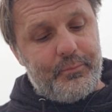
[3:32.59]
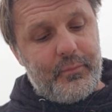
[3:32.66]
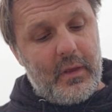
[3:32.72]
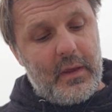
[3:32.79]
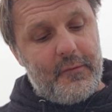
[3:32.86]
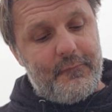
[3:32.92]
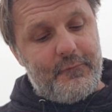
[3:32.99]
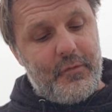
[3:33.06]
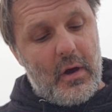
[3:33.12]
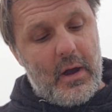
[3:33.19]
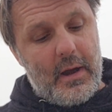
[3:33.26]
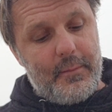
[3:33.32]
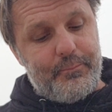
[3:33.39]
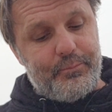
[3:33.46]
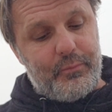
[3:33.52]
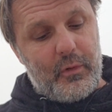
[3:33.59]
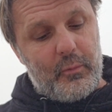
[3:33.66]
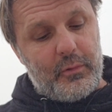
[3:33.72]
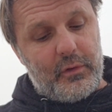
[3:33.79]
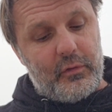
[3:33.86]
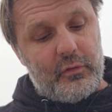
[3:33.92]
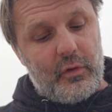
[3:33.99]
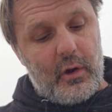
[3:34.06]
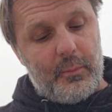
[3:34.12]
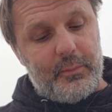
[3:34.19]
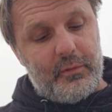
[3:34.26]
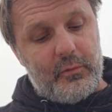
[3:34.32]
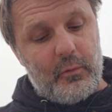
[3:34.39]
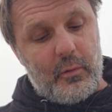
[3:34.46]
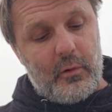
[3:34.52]
he fought with the sharp
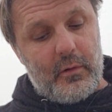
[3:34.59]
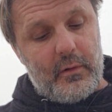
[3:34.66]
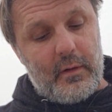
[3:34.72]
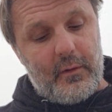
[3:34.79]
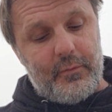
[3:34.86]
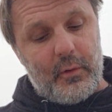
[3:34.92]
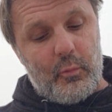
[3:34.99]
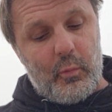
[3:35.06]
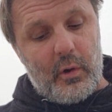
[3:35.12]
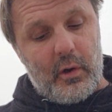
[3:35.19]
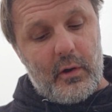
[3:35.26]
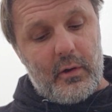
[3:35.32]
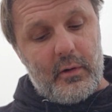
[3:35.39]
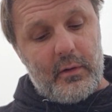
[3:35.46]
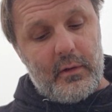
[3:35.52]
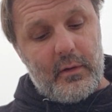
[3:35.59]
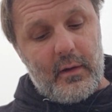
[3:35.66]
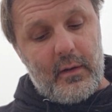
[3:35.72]
sword of the word